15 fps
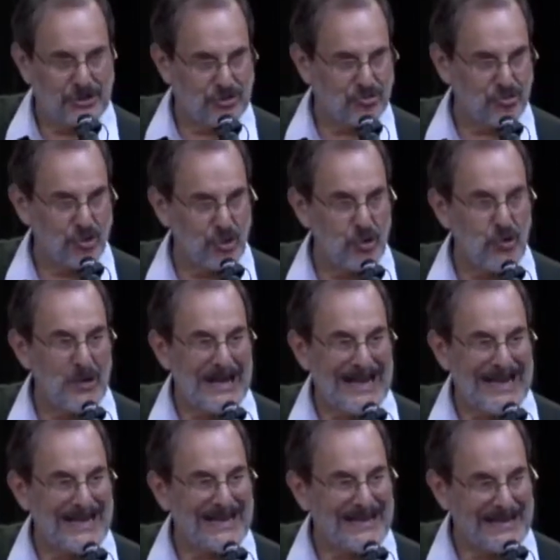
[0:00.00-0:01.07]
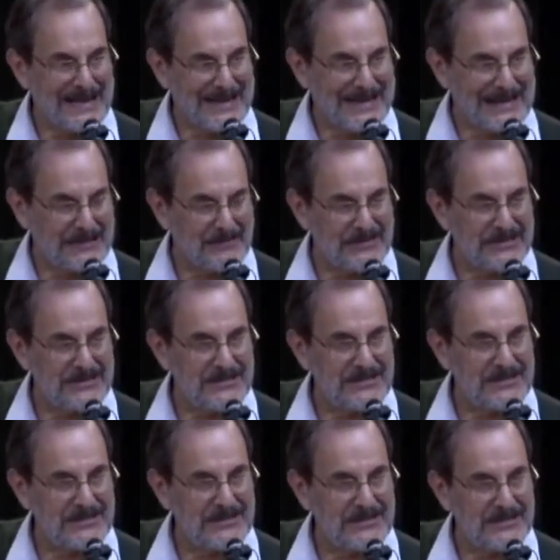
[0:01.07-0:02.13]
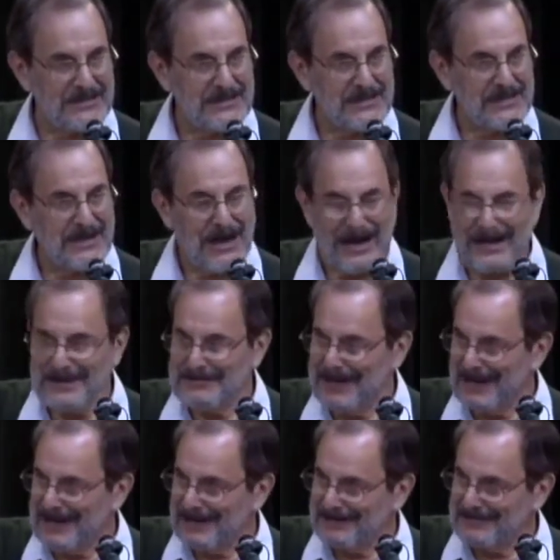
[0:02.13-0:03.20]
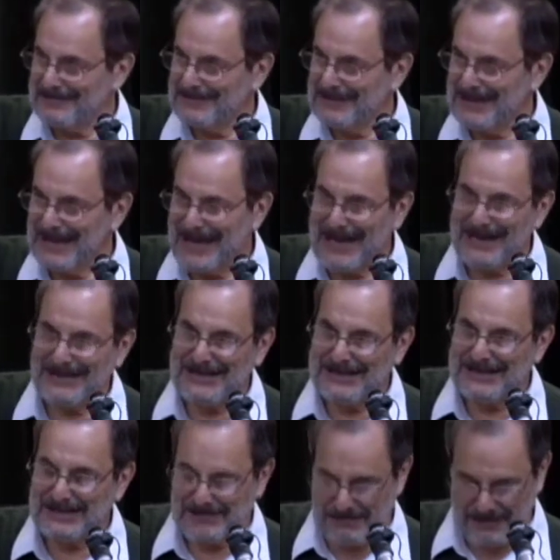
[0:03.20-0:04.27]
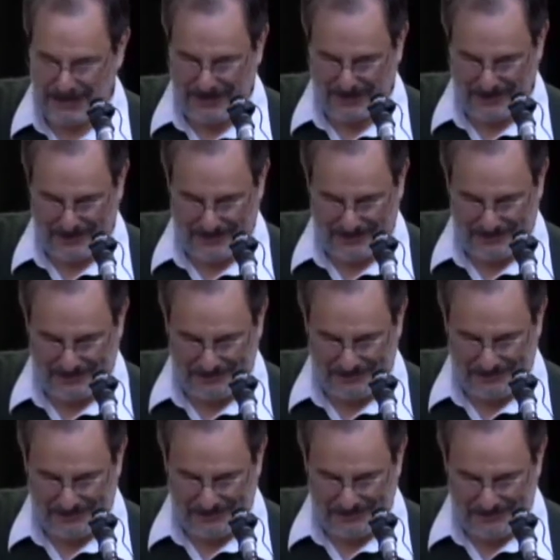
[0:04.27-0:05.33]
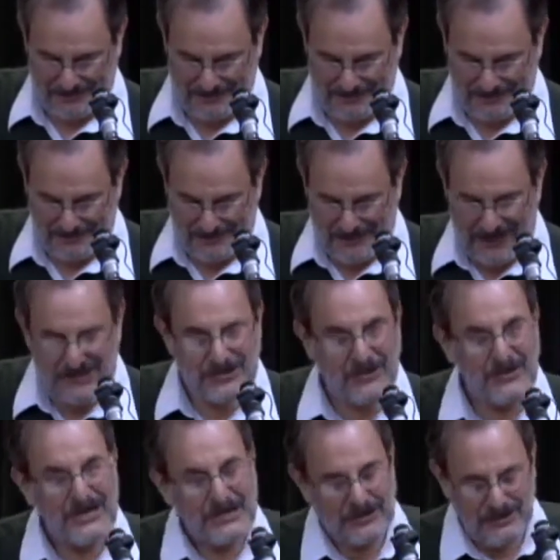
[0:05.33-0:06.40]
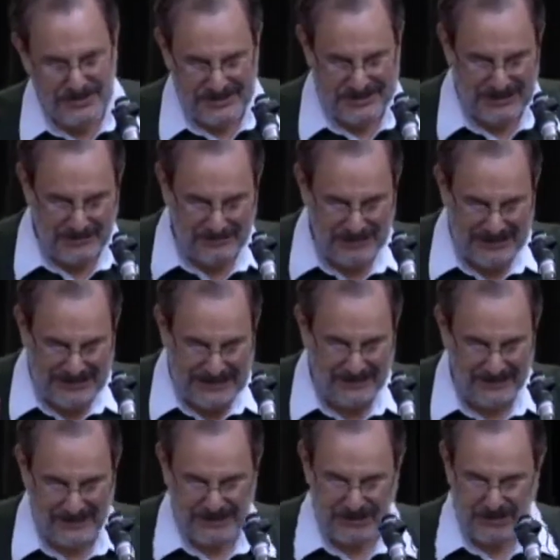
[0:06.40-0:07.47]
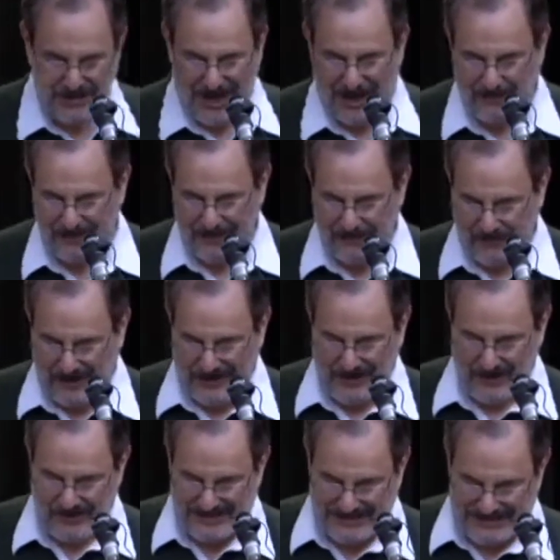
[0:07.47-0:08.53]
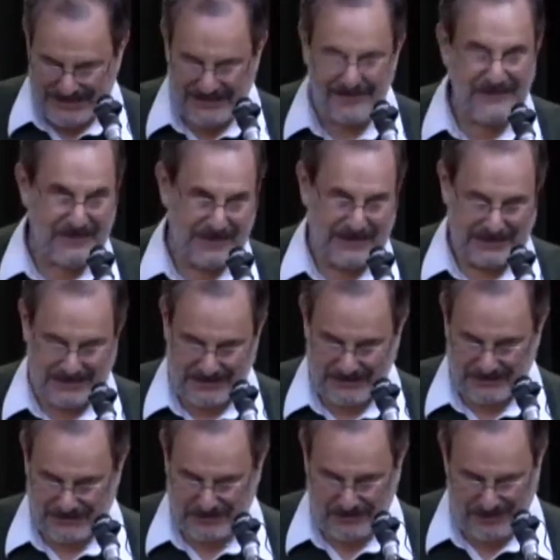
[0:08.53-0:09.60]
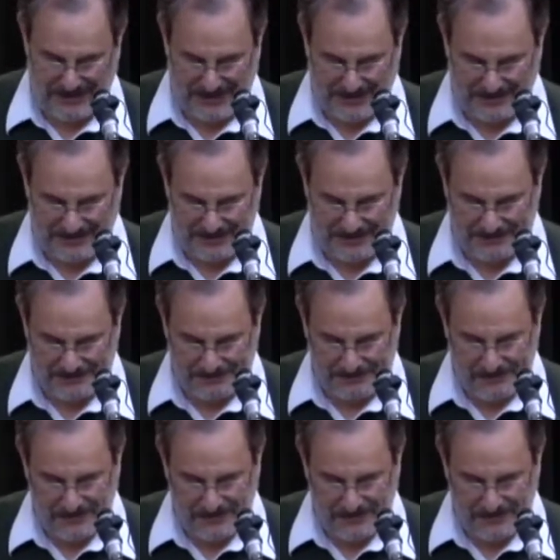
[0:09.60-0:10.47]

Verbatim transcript: True names. I am Adam and his mother. So Lucille believed that the job of the writer is to give things their true names.